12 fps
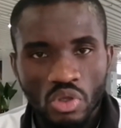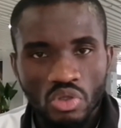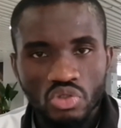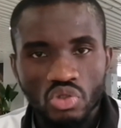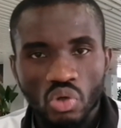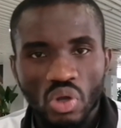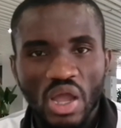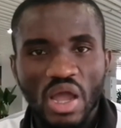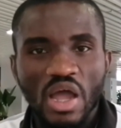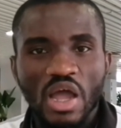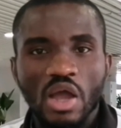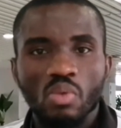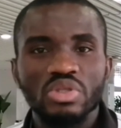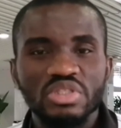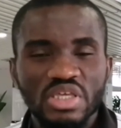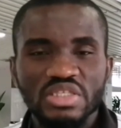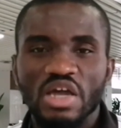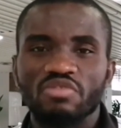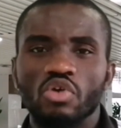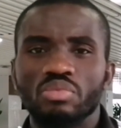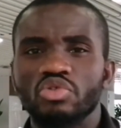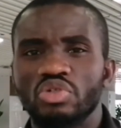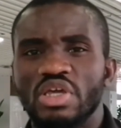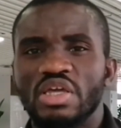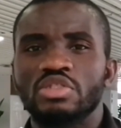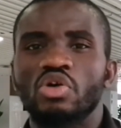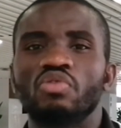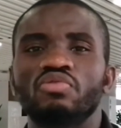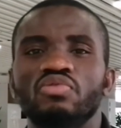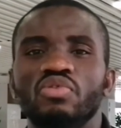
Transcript: So with this, I've come to the end of